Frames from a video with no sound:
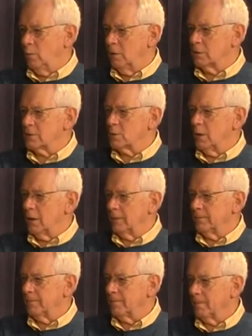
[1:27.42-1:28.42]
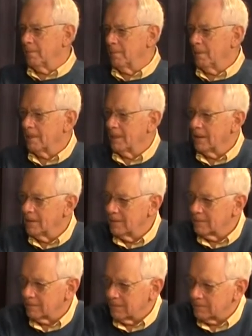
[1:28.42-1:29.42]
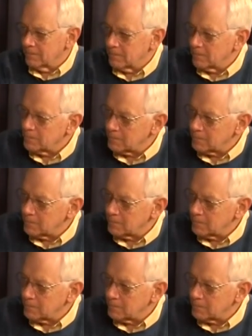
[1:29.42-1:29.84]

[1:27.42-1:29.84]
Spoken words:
Wilkes Square? Well, Wilkes Square came out of the downtown